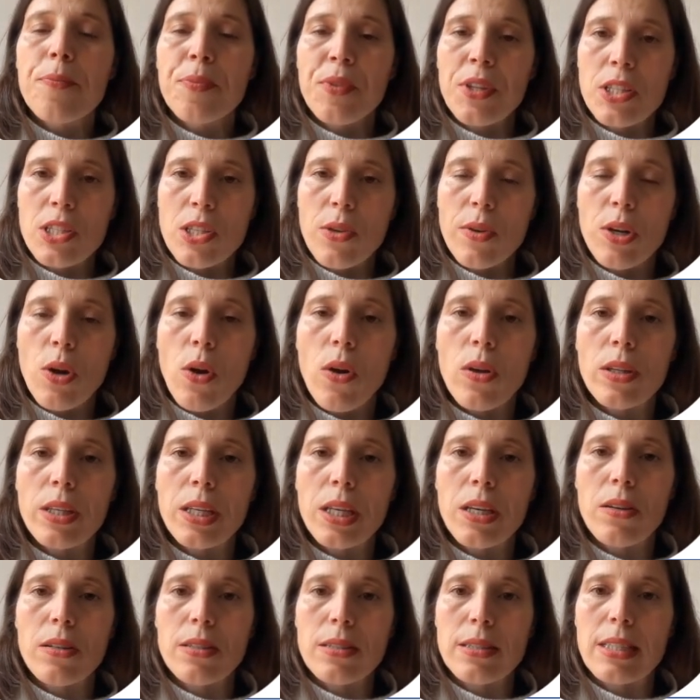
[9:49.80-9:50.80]
So it only
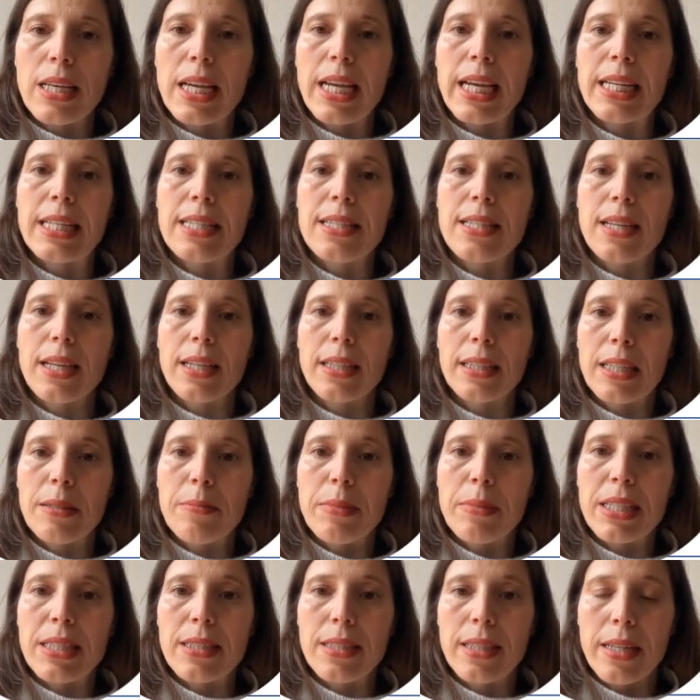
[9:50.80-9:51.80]
contains a
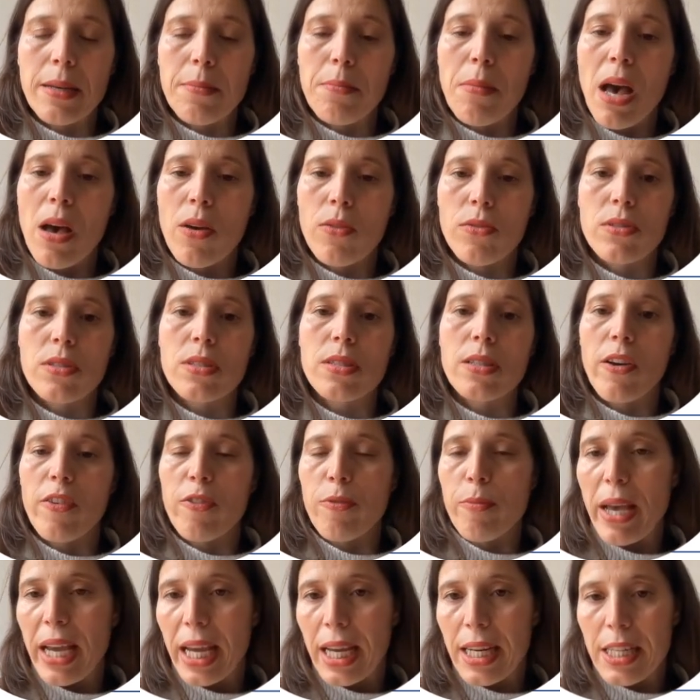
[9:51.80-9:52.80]
limited amount of
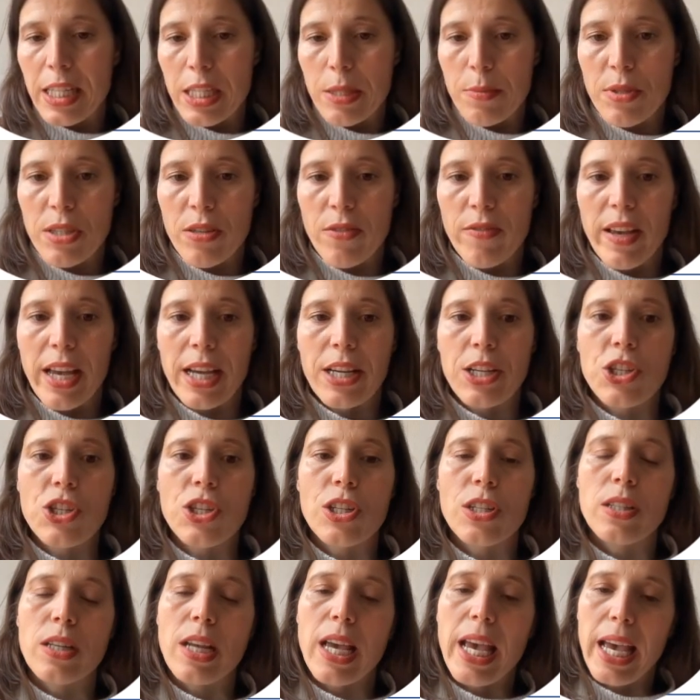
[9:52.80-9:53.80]
mechanisms of
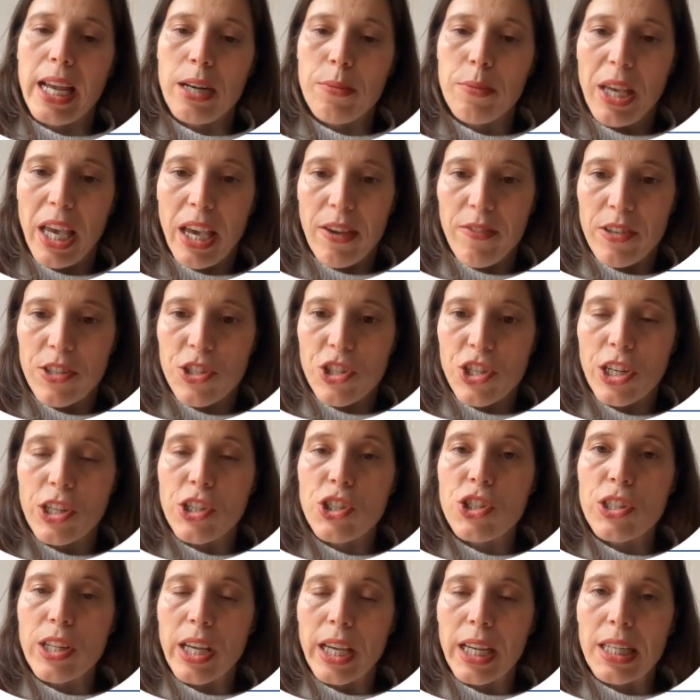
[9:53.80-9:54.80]
action and behavior
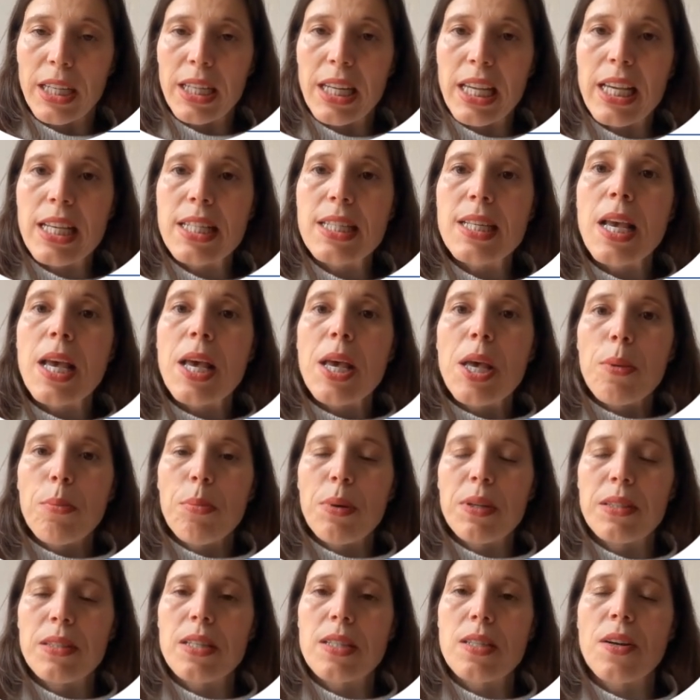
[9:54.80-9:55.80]
change techniques,
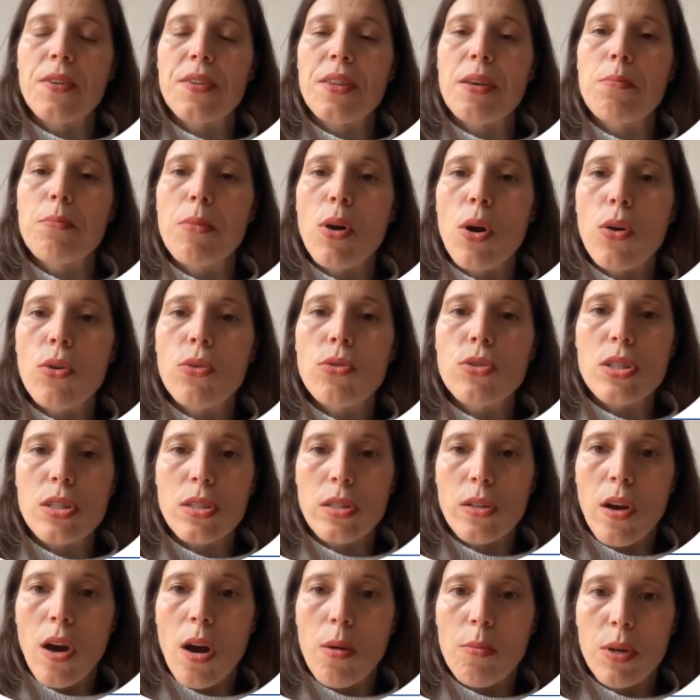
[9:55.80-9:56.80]
but these are the most
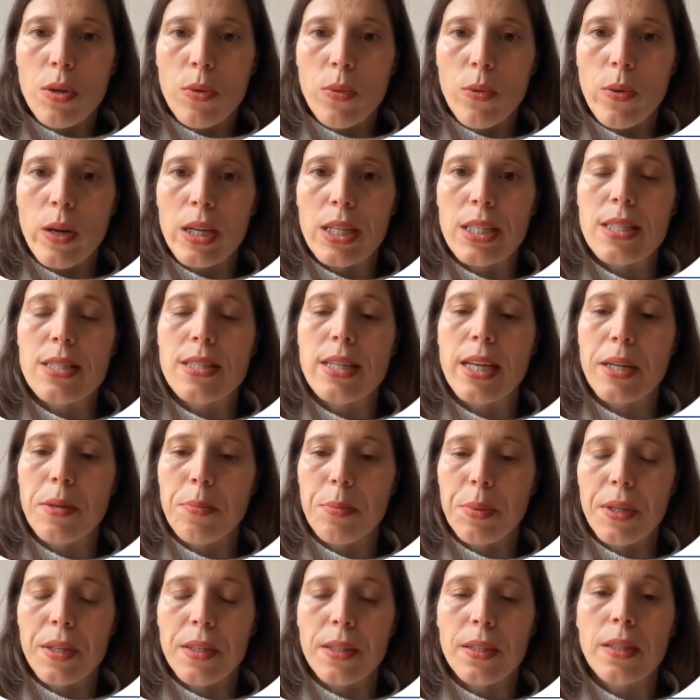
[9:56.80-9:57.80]
common ones that
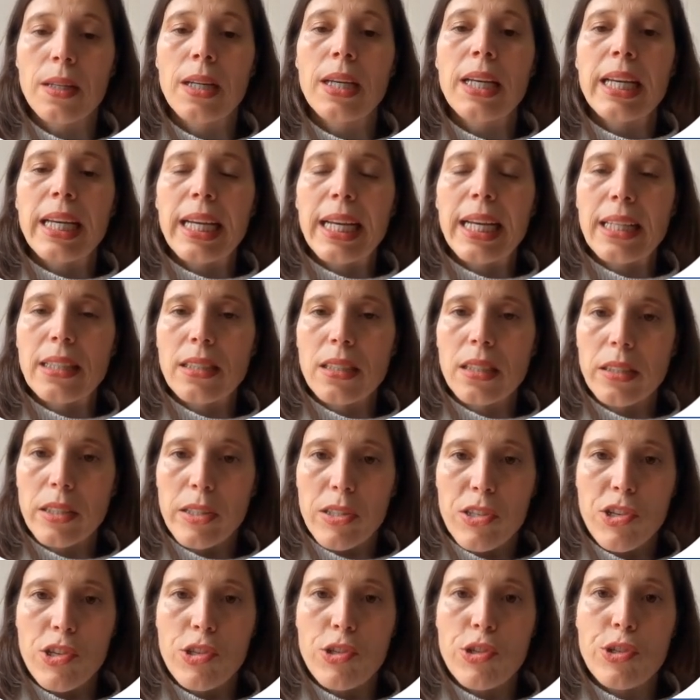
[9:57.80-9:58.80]
appear in the
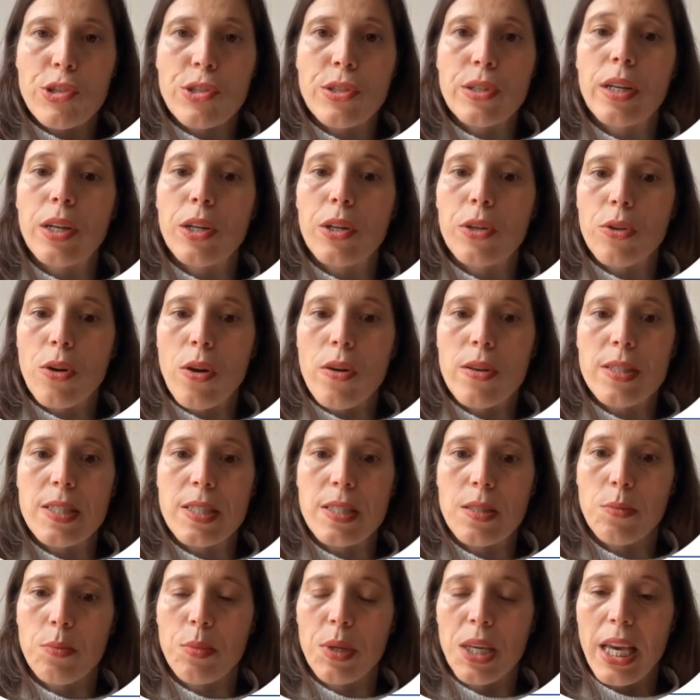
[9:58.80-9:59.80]
literature across
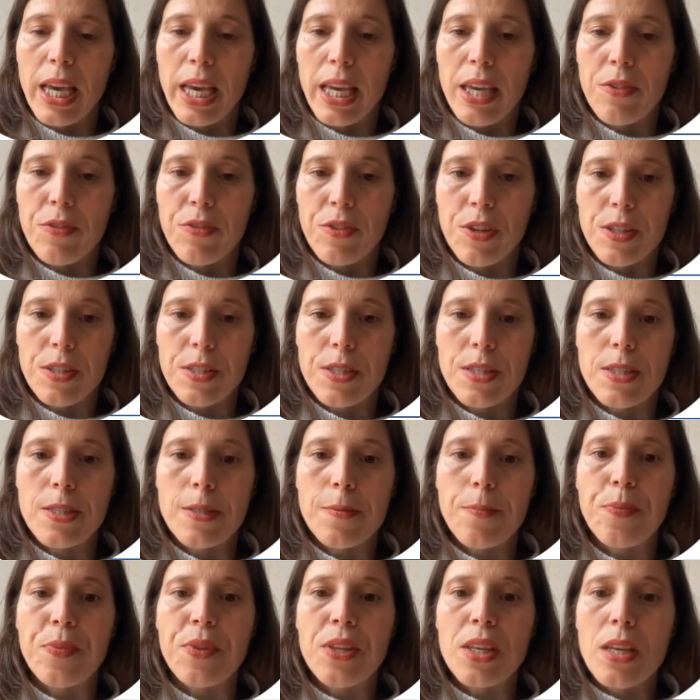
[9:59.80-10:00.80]
behaviors.
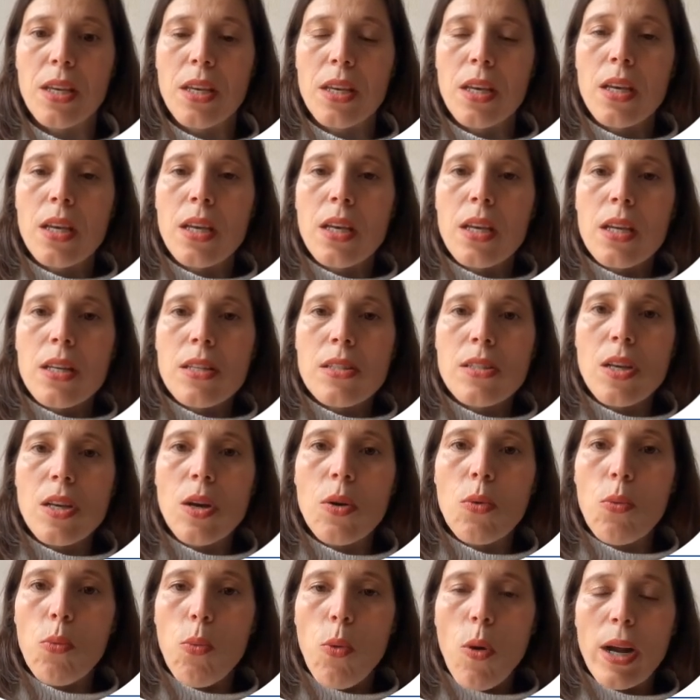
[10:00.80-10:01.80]
So
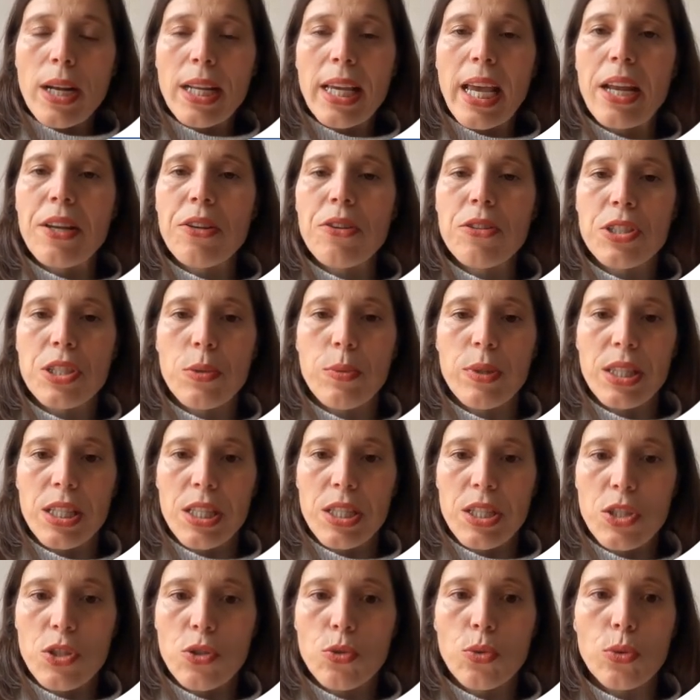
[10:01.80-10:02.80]
what can you do with
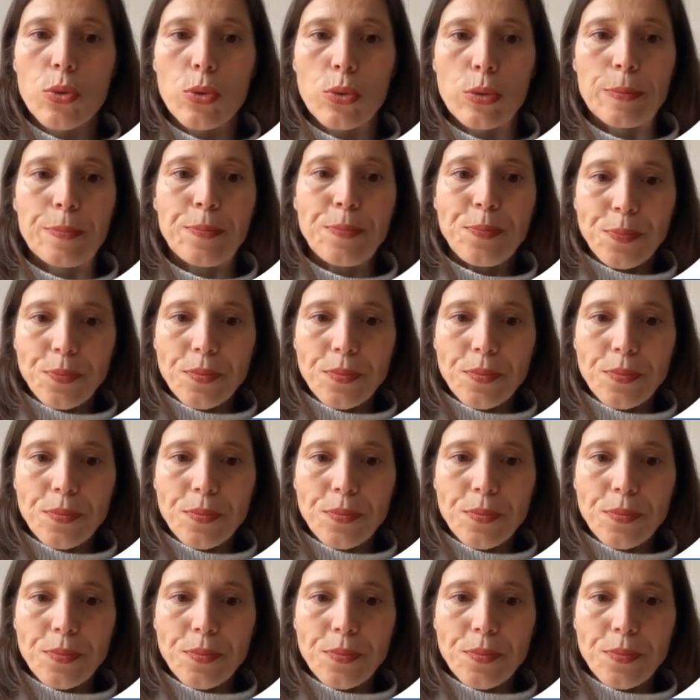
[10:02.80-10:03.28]
this tool?